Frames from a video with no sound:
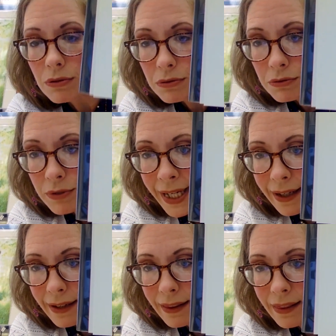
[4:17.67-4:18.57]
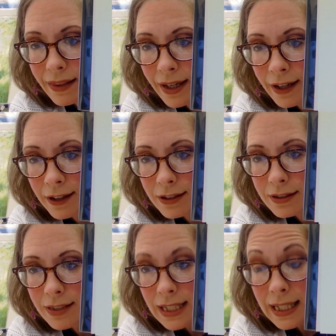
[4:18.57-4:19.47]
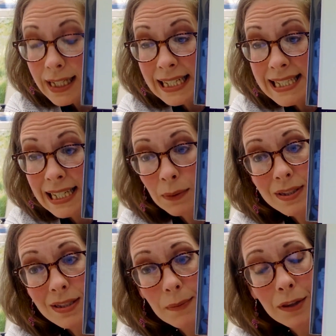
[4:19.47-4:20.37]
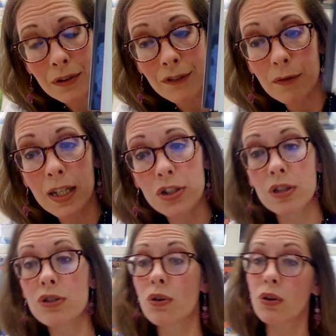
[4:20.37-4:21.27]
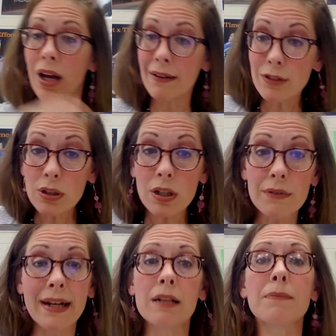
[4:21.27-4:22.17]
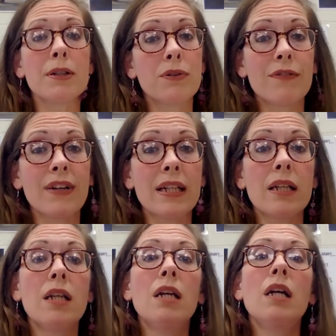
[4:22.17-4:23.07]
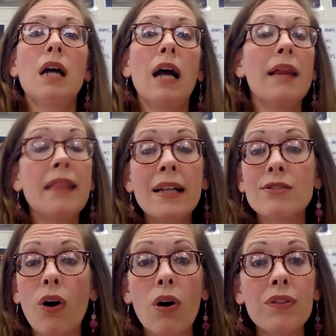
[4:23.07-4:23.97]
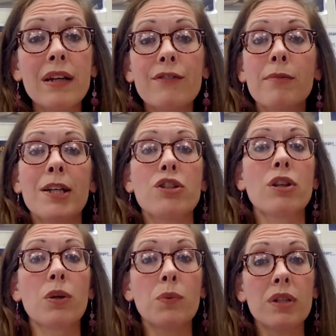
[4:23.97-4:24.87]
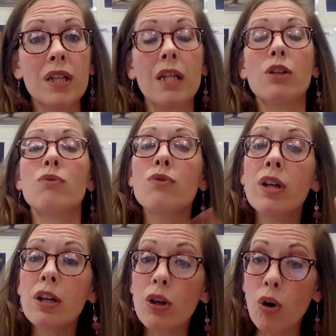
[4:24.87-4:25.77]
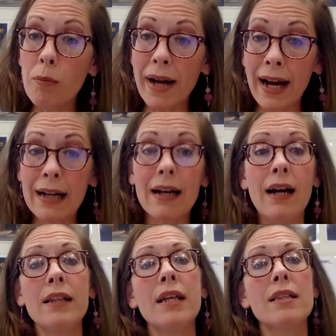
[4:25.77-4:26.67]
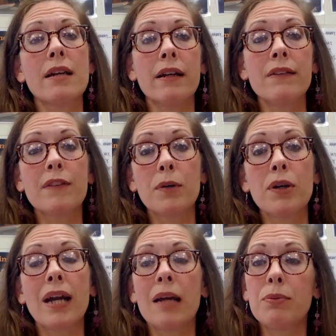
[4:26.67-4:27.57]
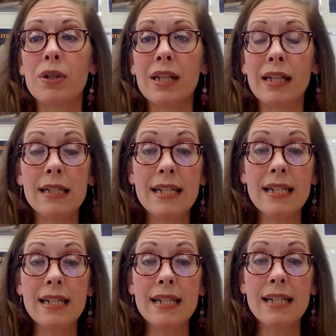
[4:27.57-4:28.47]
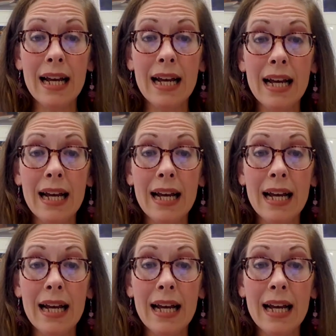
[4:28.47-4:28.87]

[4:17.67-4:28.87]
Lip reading: Right there. It's in with some other information, so you'll have to look around, but you can find it. And that's all the information that you will need. You do need to go back, highlight the title of the book, and put it in italics.